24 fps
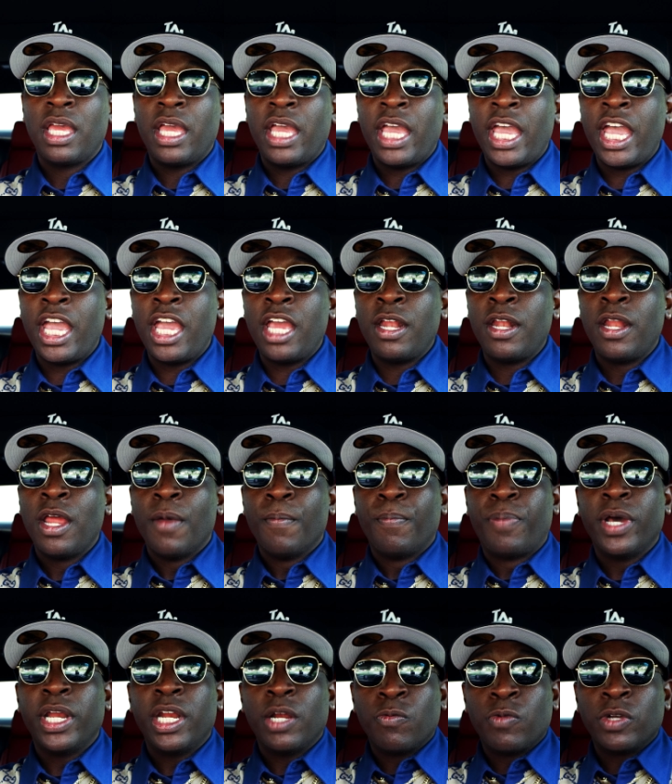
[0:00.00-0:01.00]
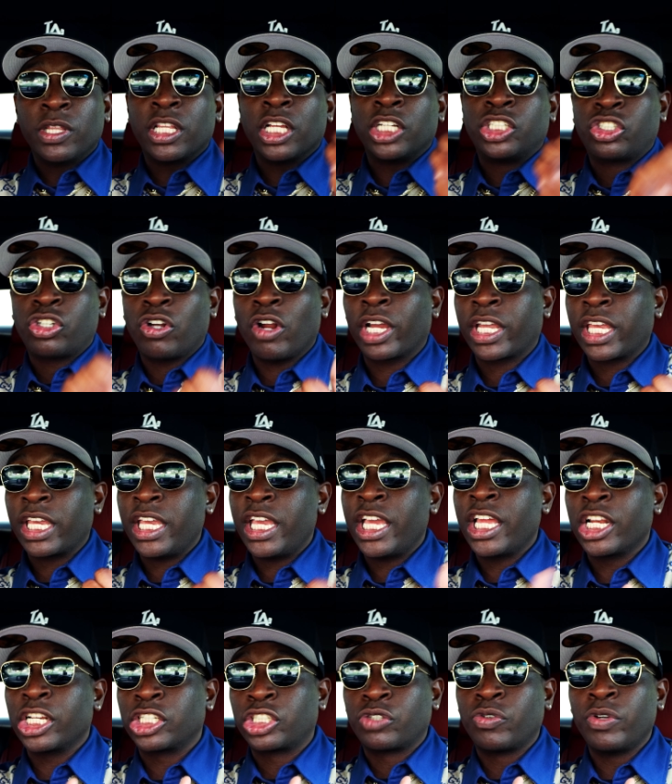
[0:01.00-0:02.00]
and put it with the trucking
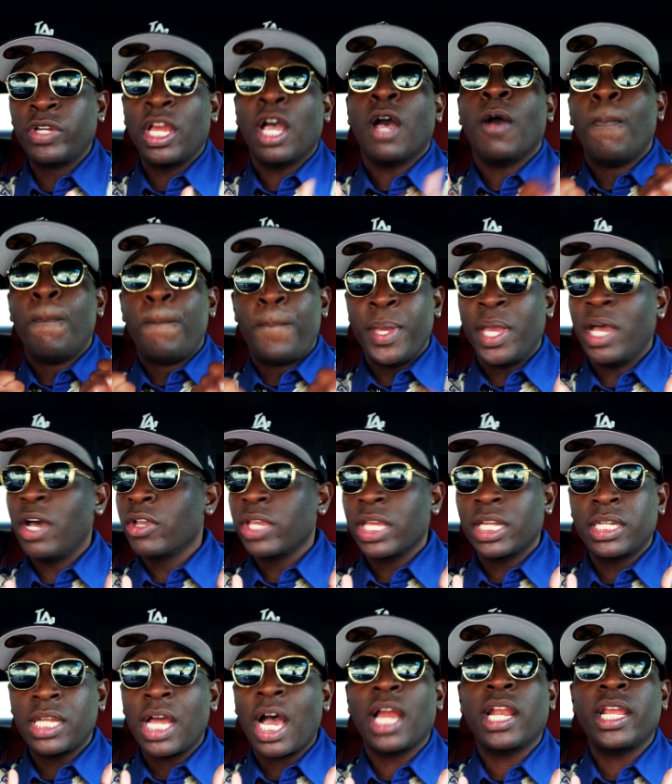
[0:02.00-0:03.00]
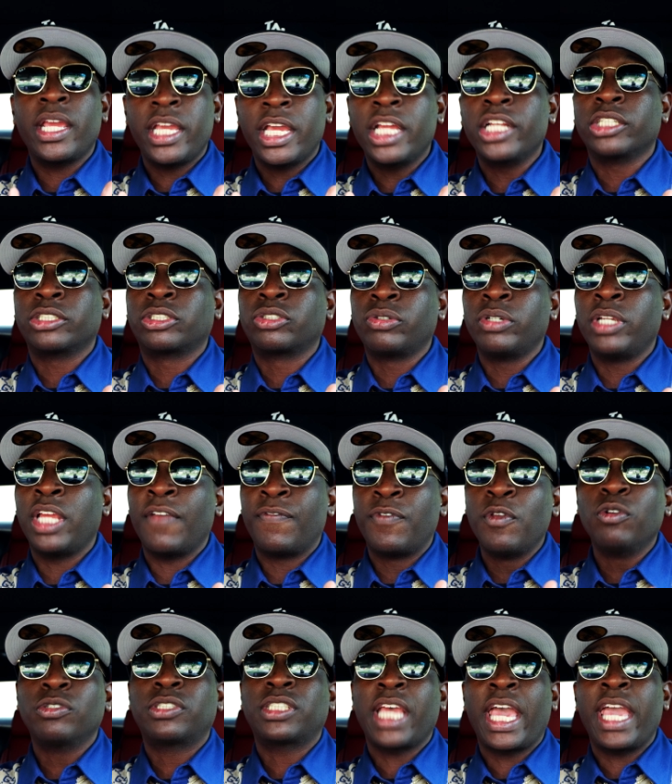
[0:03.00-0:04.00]
industry, a billion dollar industry, if
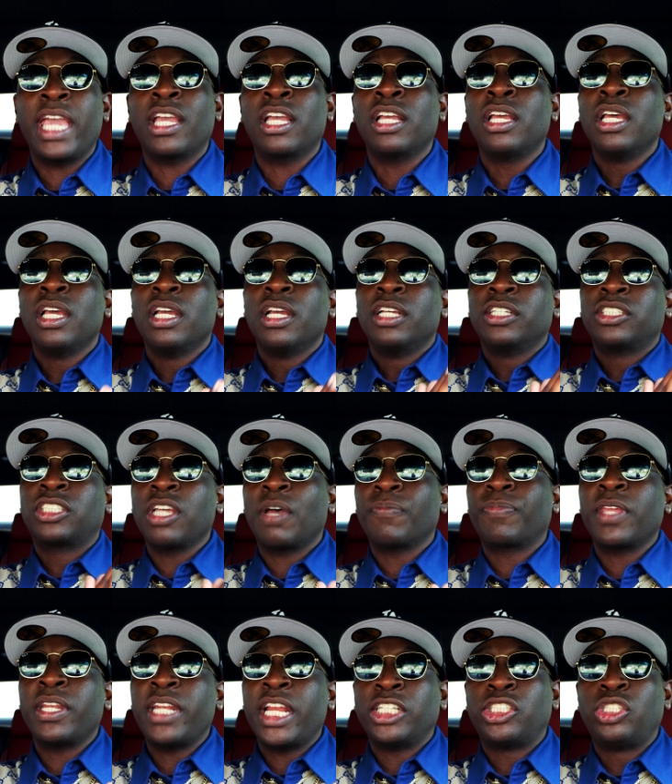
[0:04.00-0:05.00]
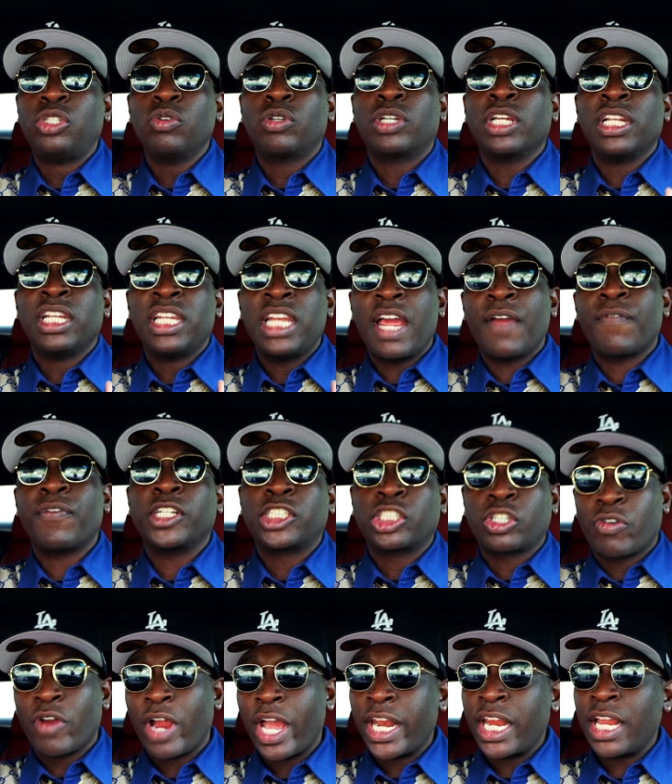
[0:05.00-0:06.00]
you take something that you can leverage
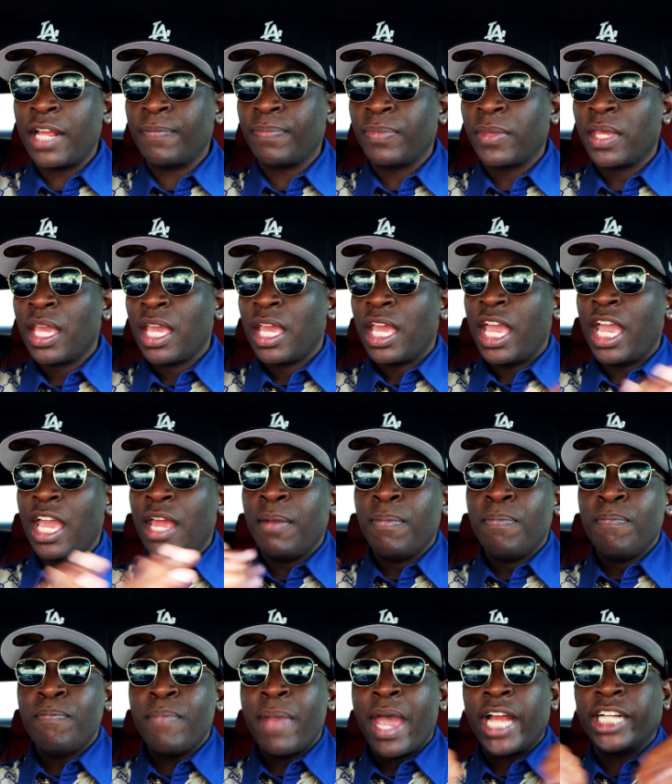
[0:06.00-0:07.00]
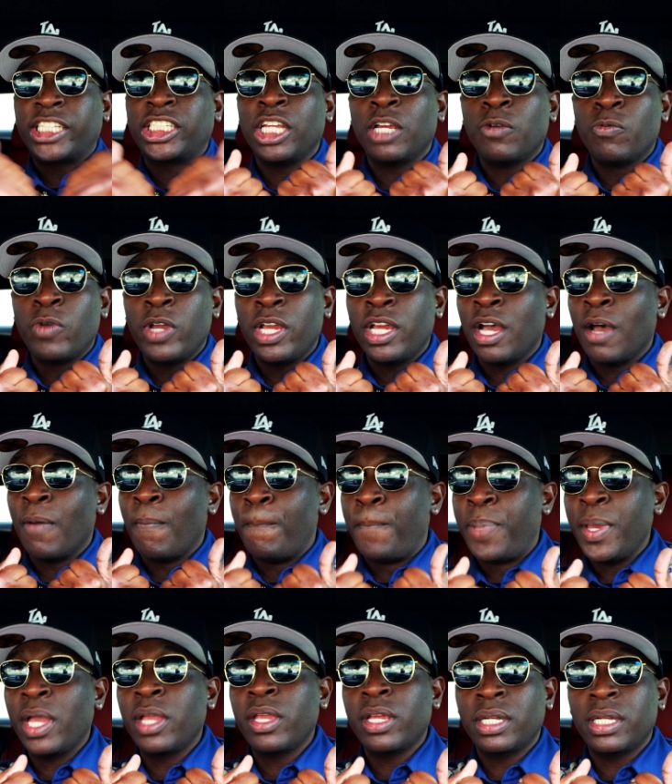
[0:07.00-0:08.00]
credit and match it with a
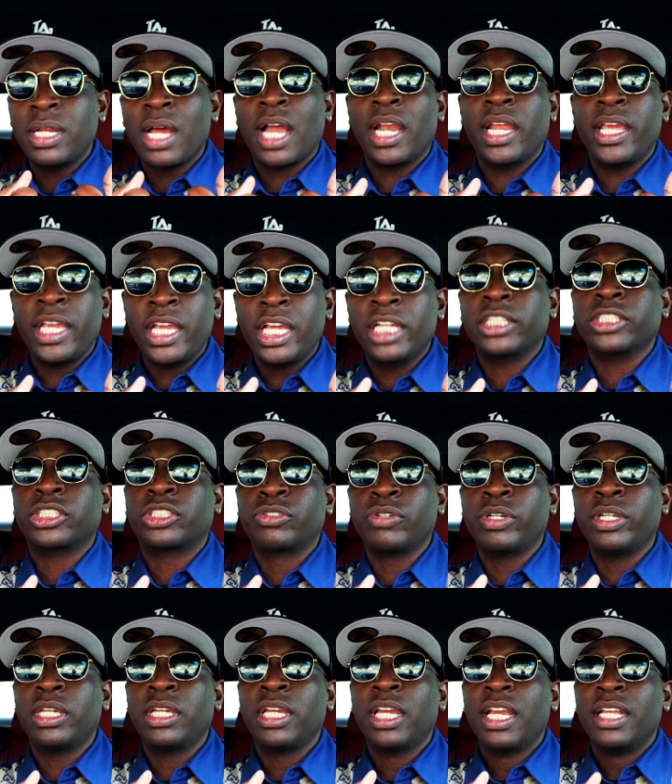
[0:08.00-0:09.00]
billion dollar industry,